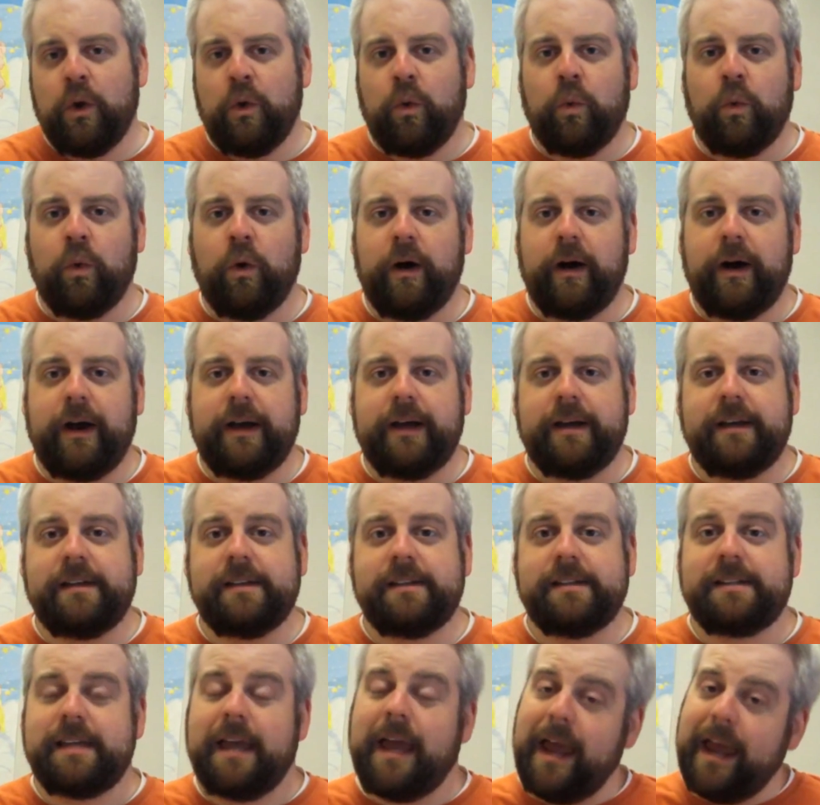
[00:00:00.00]

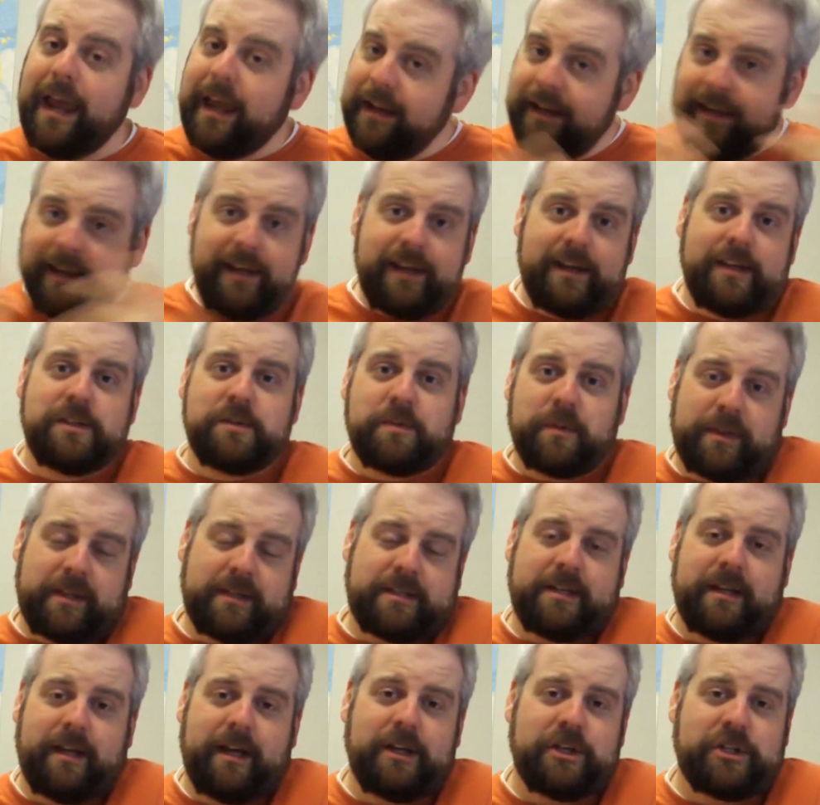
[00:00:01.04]
was, and is with The
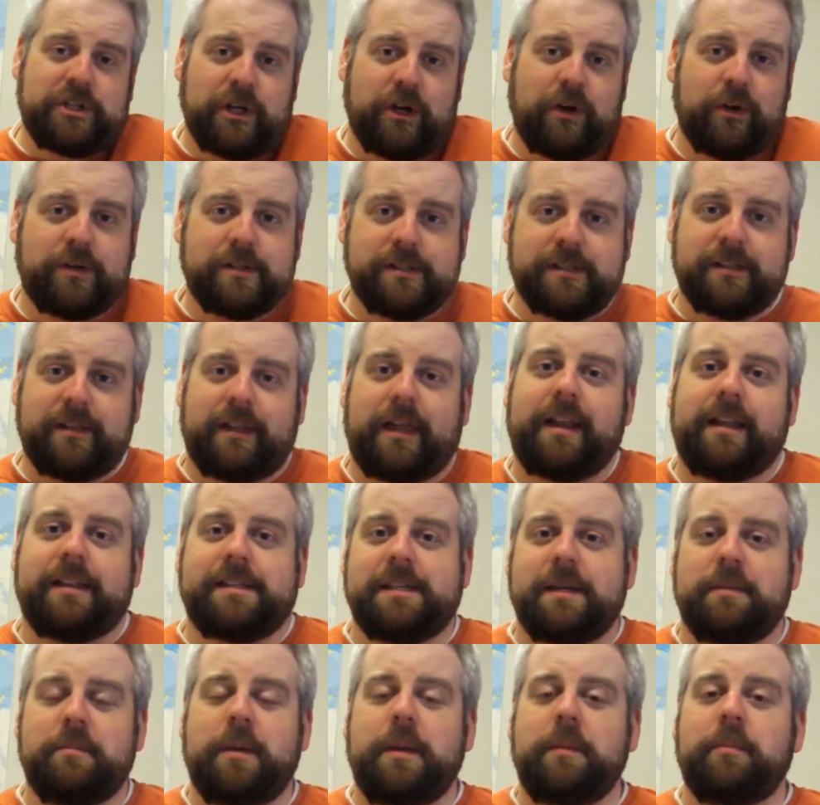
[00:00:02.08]
Tonight Show, because it's a lot of the
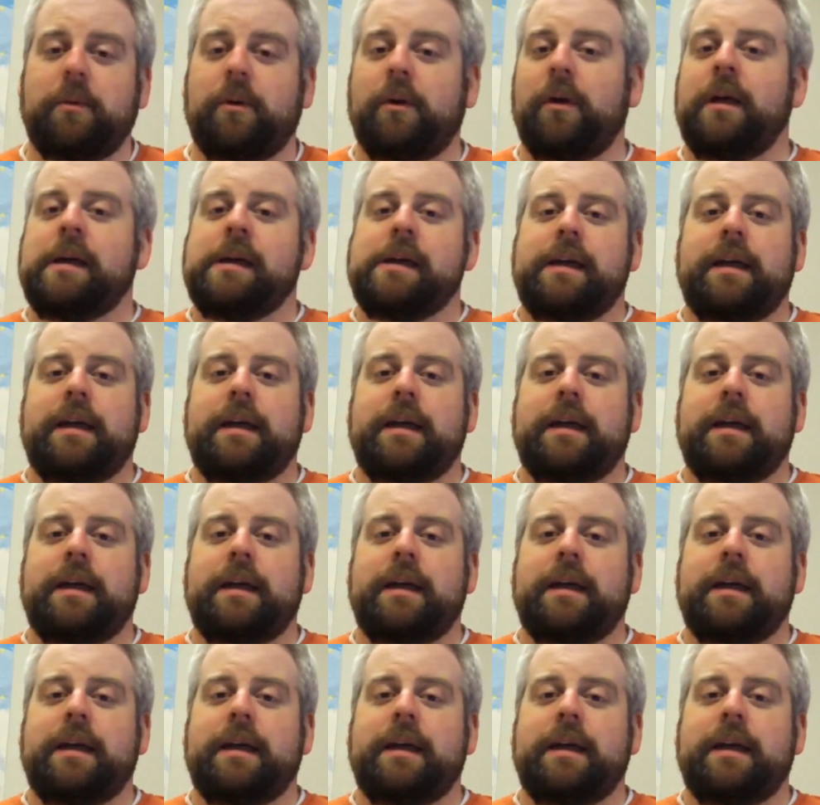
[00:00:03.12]
same people,